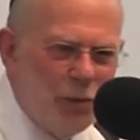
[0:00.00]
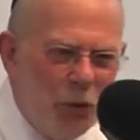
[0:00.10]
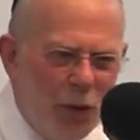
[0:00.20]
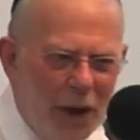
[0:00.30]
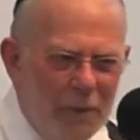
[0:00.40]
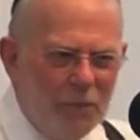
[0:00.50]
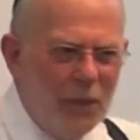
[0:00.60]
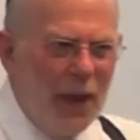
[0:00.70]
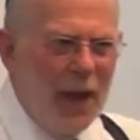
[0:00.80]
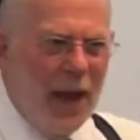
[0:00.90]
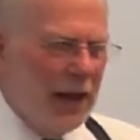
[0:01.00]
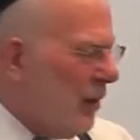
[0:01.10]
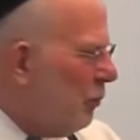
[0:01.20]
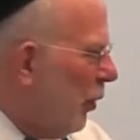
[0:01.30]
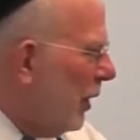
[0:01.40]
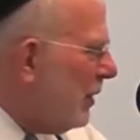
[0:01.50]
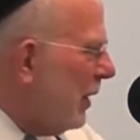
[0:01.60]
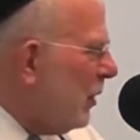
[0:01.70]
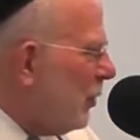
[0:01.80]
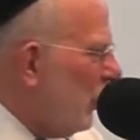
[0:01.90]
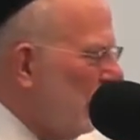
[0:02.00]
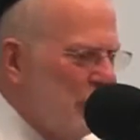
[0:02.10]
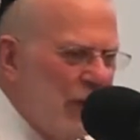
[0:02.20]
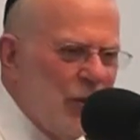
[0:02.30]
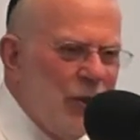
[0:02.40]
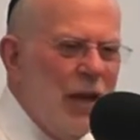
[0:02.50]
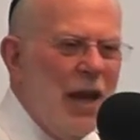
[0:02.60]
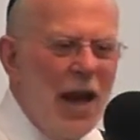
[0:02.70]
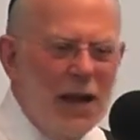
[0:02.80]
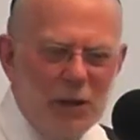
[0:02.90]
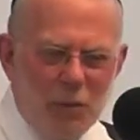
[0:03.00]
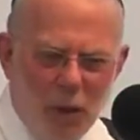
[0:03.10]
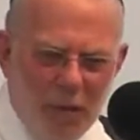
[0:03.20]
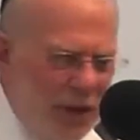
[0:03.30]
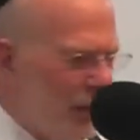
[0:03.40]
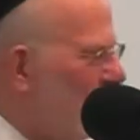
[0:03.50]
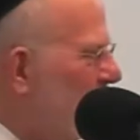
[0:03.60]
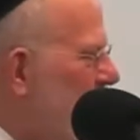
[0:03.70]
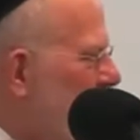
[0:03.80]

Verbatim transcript: boy has a bris, has a circumcision, has a bar mitzvah.